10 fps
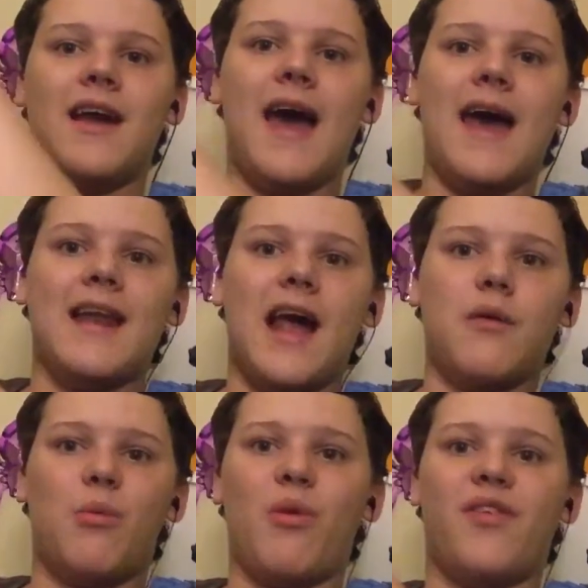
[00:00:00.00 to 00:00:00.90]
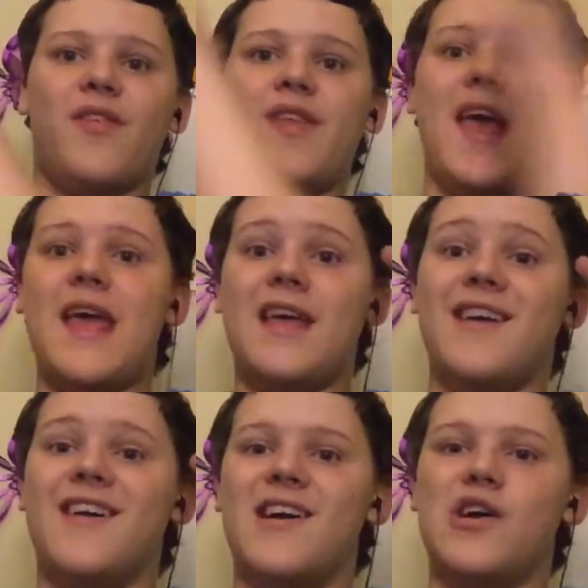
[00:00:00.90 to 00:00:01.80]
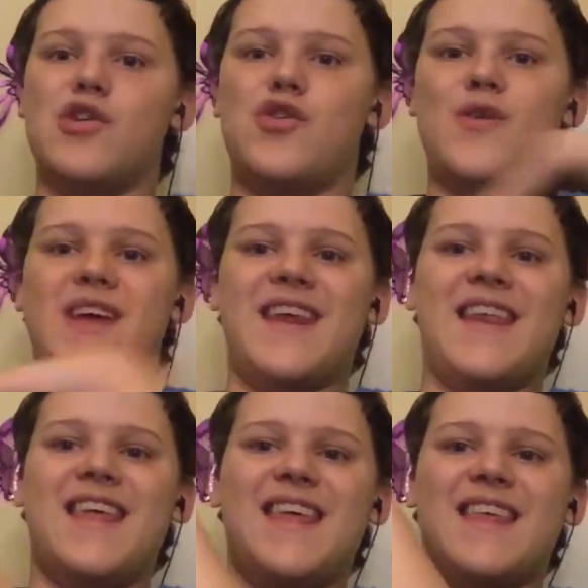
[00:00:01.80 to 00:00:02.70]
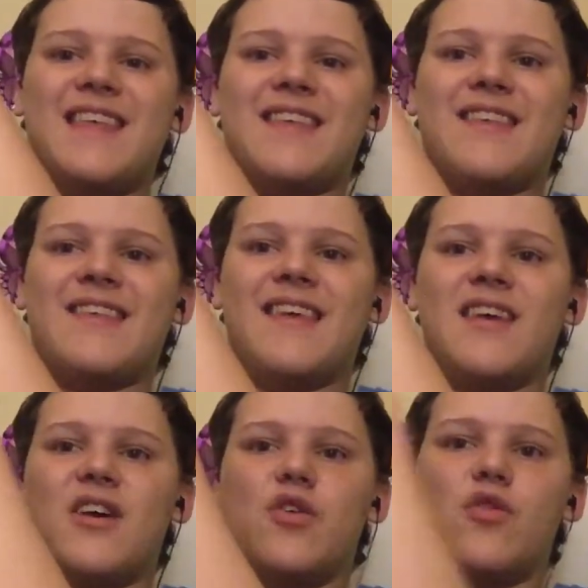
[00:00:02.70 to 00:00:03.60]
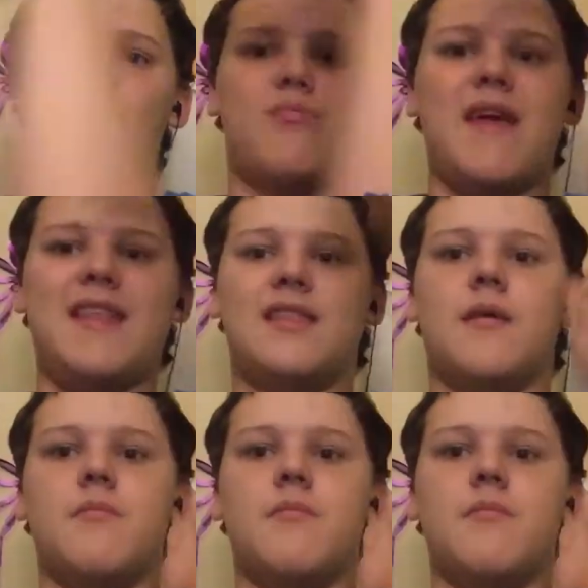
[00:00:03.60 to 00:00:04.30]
And I will say who it is who made the